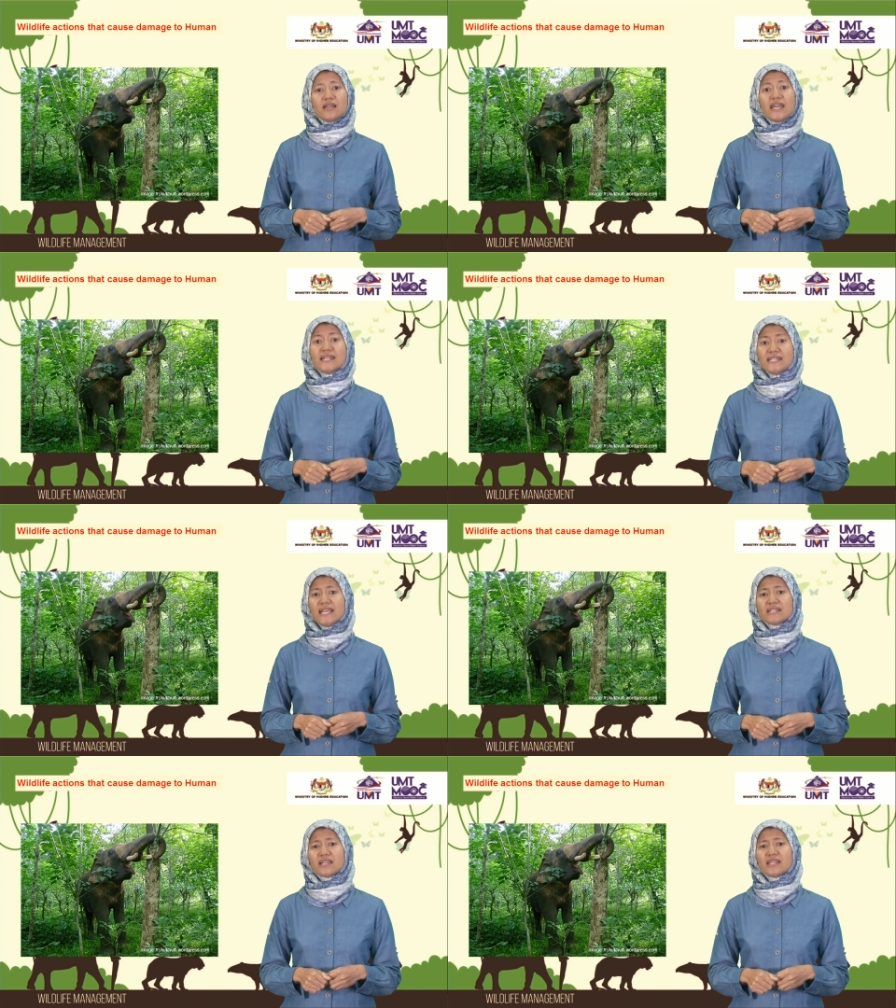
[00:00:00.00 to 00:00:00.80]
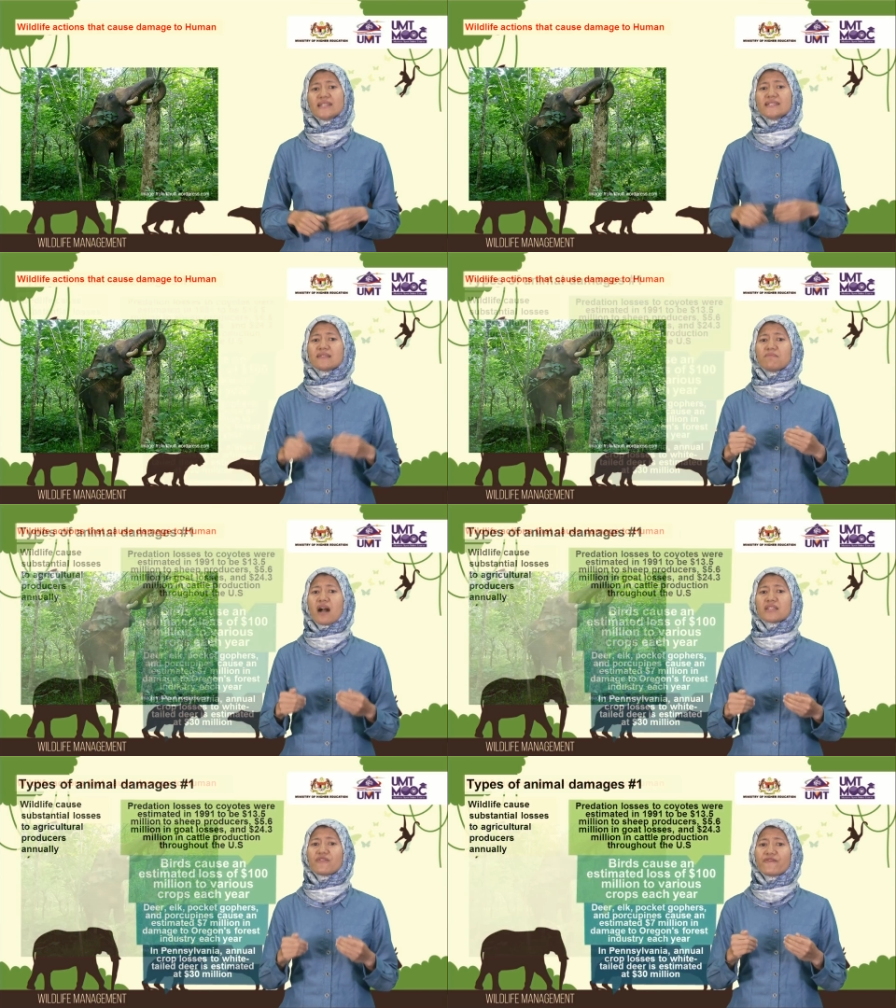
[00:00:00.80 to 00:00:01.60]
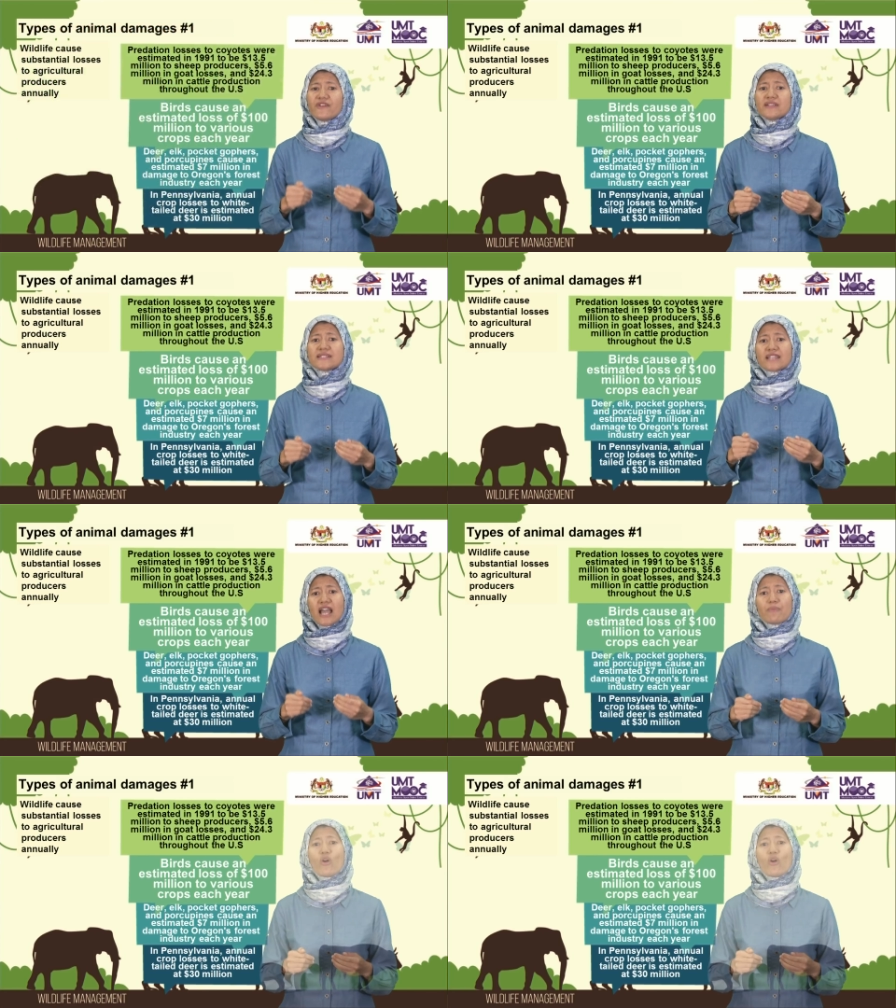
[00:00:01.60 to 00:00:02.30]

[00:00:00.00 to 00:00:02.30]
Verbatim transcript: Indeed, this is among the first type